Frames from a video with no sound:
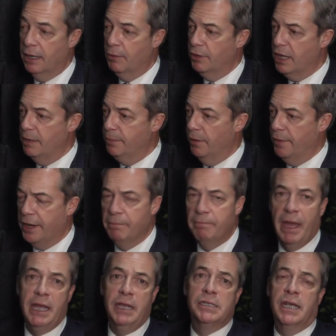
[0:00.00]
where they built that
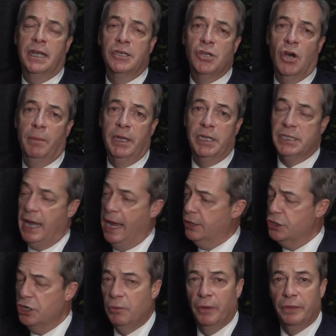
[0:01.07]
amazing Tommy
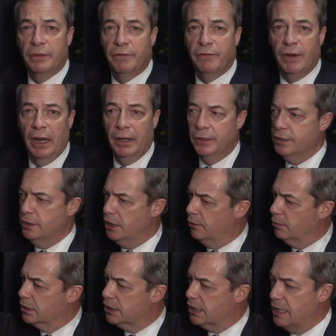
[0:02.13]
statue on the front, and you
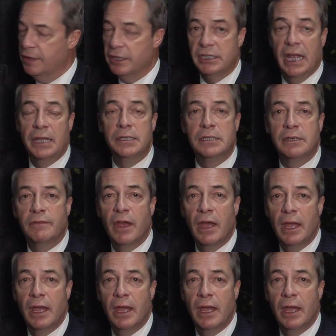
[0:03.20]
can see the sense of